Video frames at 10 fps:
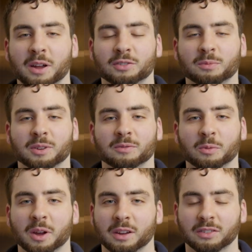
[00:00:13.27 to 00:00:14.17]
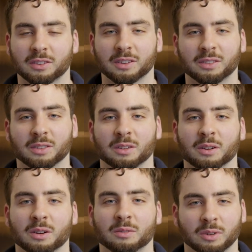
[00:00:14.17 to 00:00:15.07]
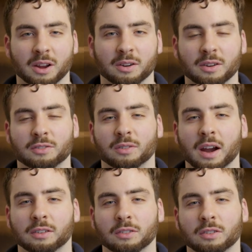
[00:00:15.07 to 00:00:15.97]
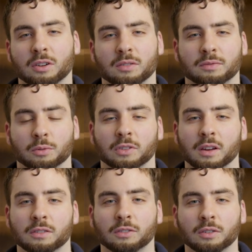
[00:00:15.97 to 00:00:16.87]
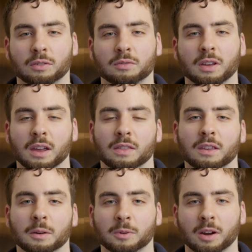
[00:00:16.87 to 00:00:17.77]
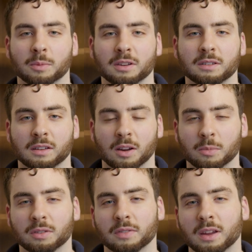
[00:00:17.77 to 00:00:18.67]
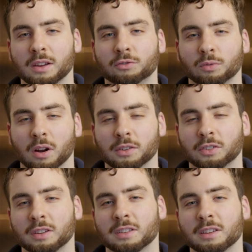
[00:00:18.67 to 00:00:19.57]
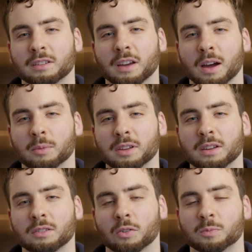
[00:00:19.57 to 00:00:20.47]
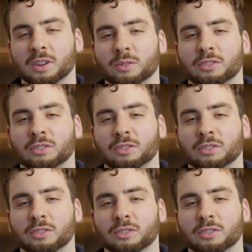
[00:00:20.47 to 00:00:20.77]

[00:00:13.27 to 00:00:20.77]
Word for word: Benjamin Vomastic, the writer and director of Rosetta Stone and the upcoming coming of age raunchy teen comedy Hometown